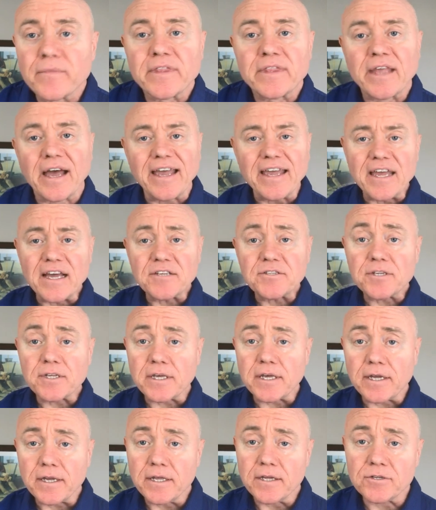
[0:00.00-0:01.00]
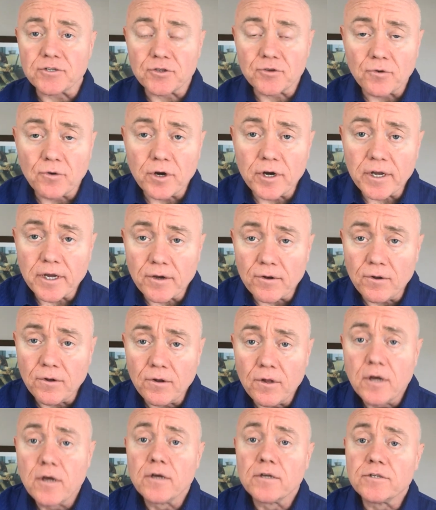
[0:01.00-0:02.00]
Now he has to get
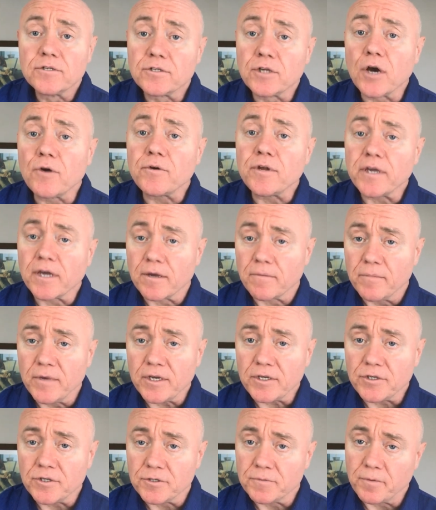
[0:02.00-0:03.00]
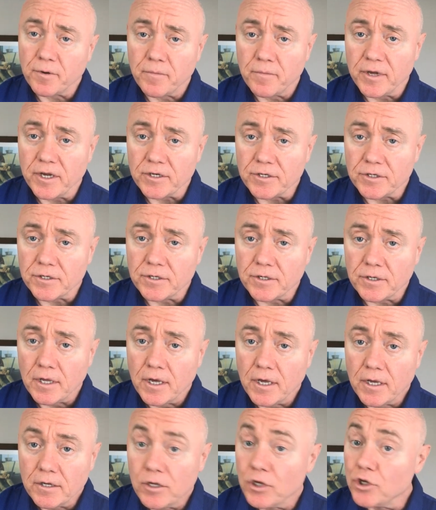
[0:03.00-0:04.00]
historical zoning commission's permission
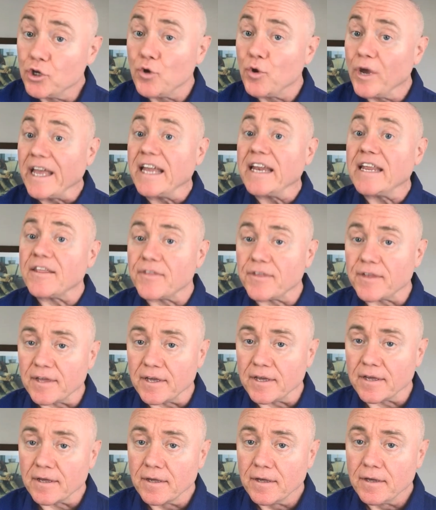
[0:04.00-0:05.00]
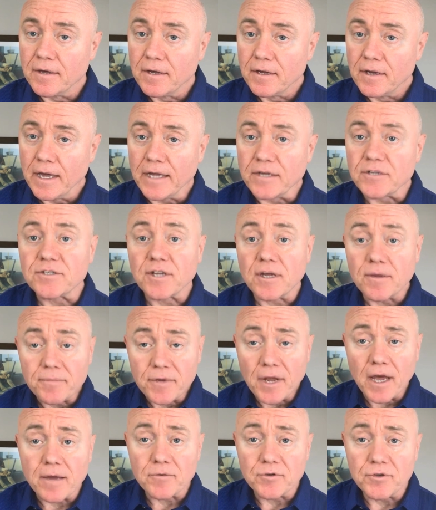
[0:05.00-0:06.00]
to do anything. And
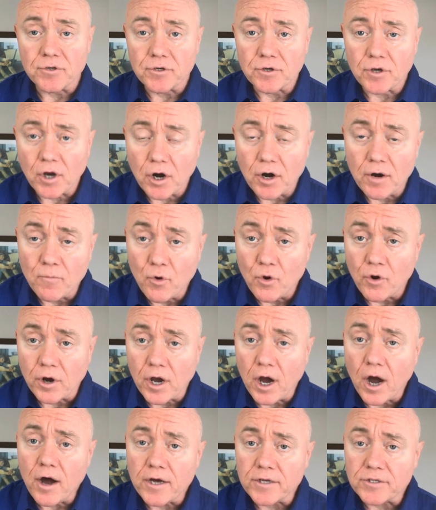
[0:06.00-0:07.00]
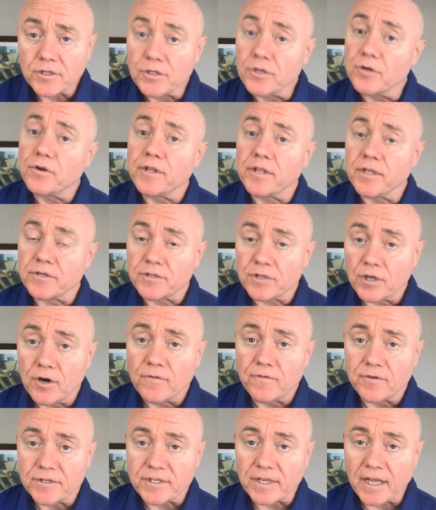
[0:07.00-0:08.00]
sometimes you incur more costs due to this
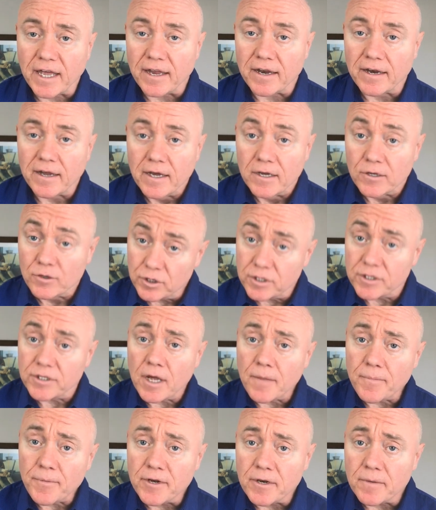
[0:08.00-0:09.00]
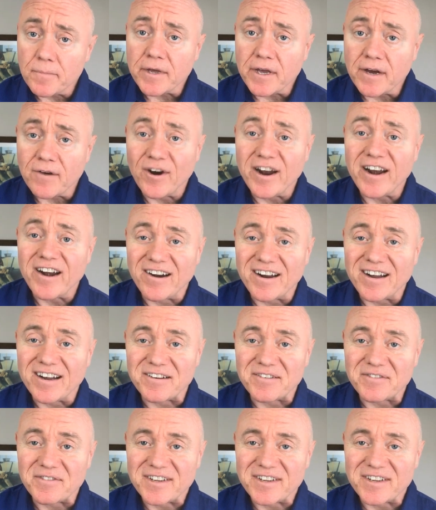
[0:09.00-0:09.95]
oversight, so it's something to be aware of.